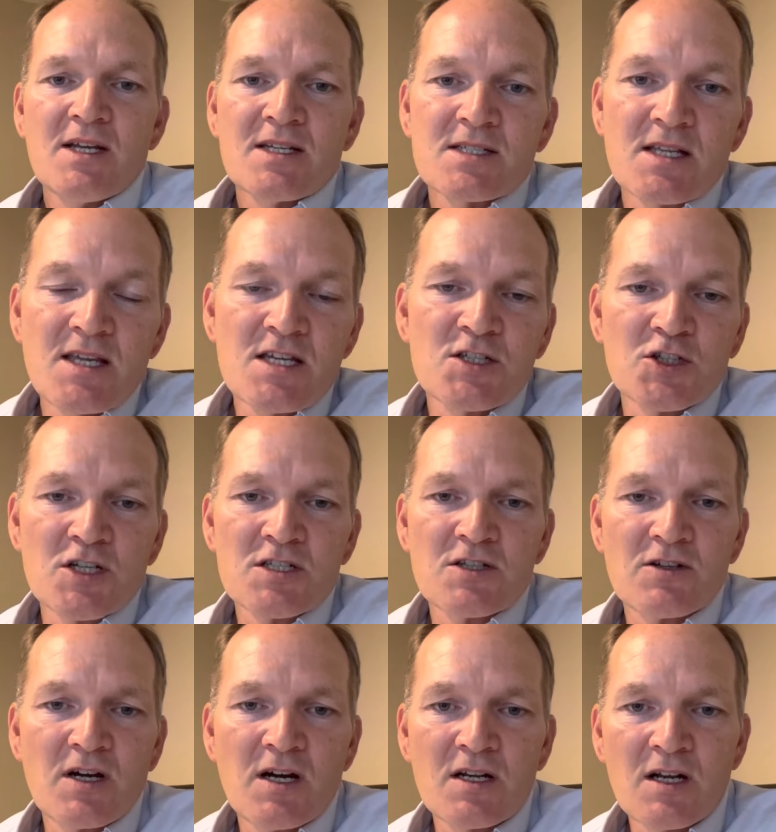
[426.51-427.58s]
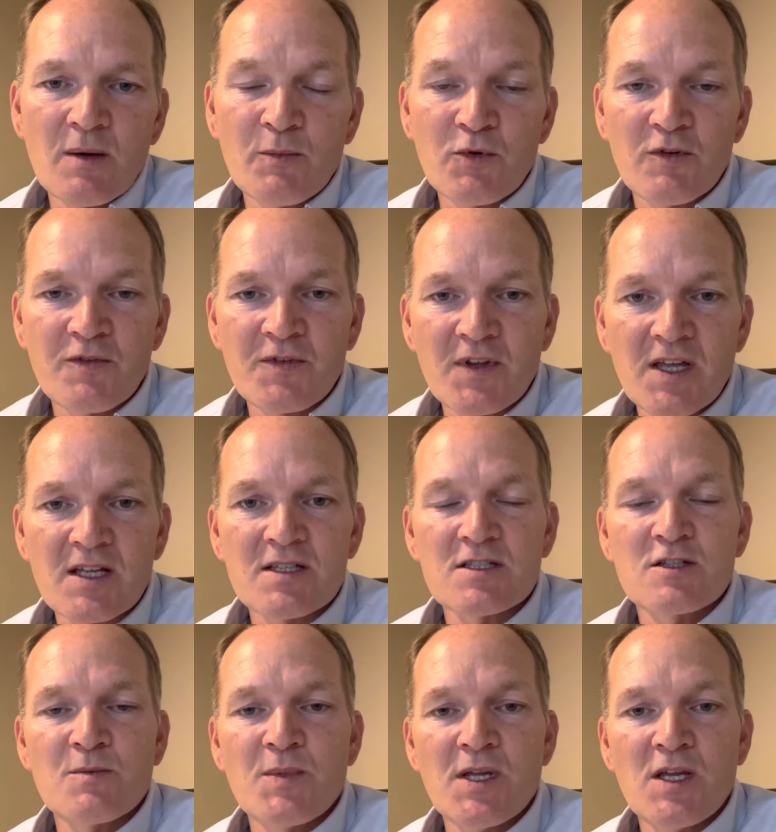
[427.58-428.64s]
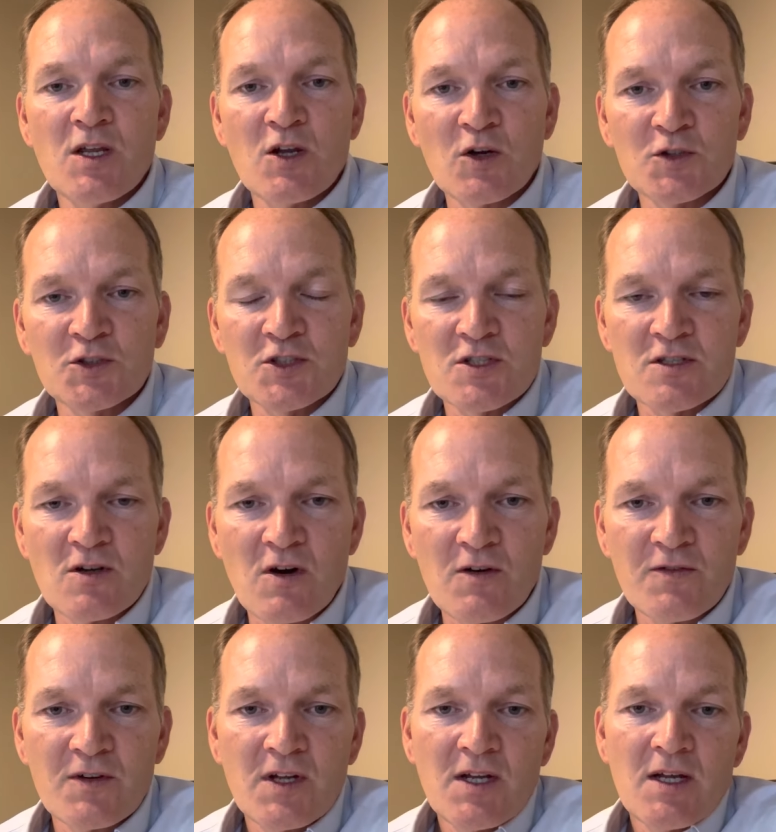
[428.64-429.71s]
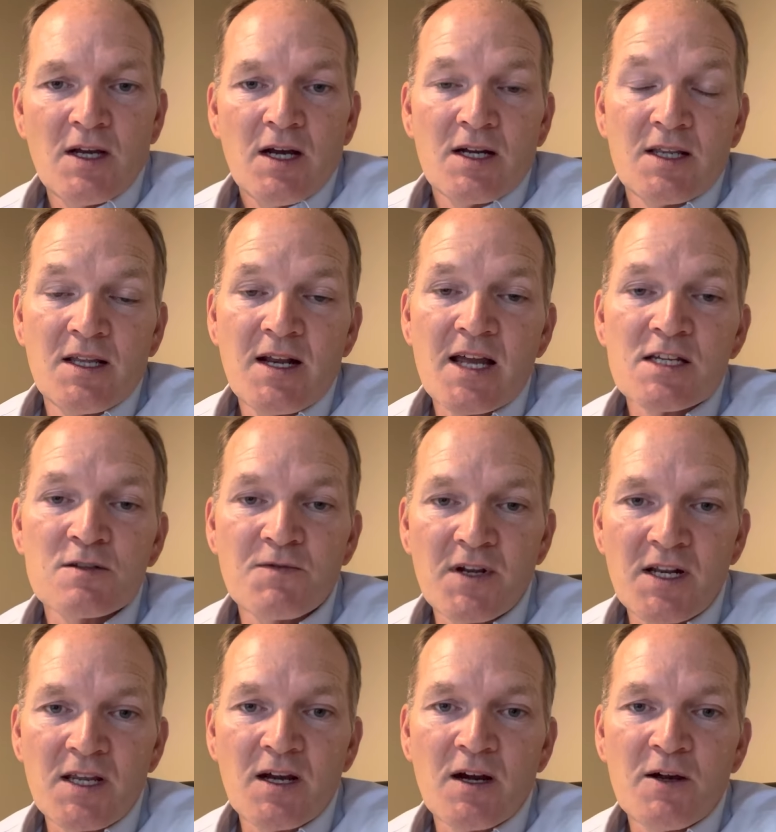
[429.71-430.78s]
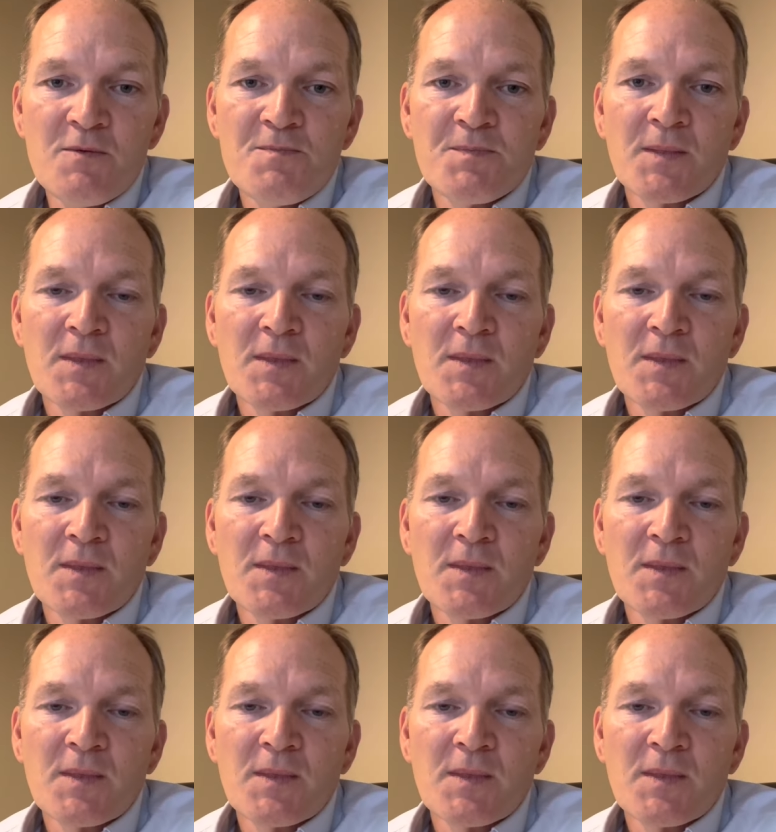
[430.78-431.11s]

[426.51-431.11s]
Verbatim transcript: So these just are a number of things to be conscious of. And in the next video,